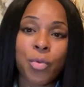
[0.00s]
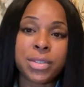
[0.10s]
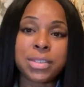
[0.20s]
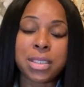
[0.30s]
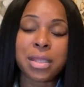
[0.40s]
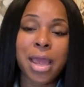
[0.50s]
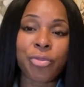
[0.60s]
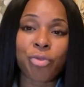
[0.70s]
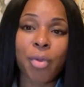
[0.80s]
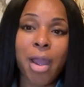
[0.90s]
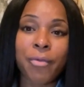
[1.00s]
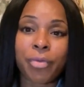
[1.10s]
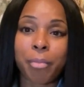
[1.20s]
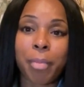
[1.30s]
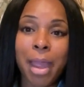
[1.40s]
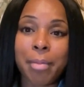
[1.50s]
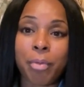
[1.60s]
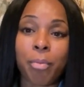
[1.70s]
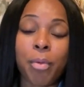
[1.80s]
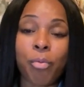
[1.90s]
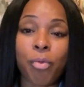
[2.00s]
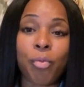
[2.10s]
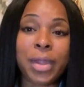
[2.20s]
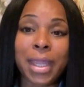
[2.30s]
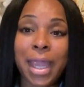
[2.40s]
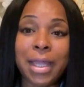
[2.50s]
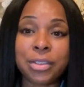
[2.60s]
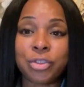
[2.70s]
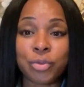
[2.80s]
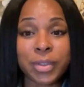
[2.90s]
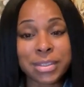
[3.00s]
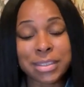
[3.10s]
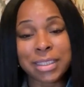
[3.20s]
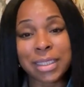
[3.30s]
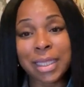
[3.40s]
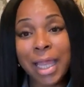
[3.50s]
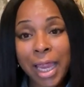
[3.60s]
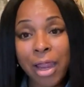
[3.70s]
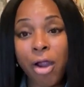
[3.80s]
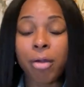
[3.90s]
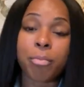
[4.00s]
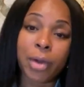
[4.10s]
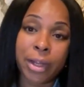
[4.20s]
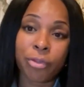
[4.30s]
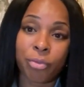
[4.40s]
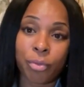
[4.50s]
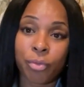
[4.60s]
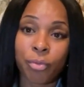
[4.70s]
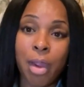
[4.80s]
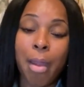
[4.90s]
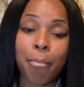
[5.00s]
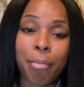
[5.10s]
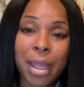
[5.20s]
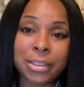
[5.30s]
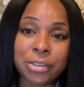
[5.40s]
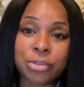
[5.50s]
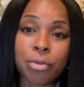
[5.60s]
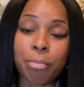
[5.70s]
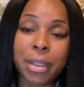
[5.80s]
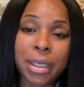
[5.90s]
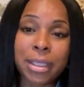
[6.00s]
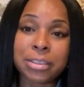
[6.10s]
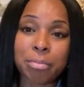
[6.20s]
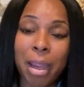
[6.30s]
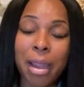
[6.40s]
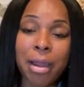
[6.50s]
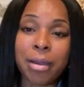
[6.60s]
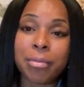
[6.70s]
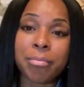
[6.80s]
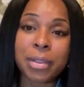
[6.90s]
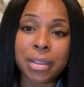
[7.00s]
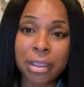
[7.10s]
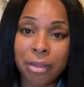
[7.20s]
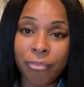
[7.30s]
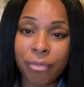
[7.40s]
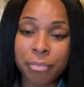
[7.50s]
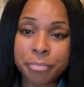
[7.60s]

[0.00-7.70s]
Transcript: We see that throughout the Bible, but what we can do is delay our breakthrough by disobedience, by unbelief.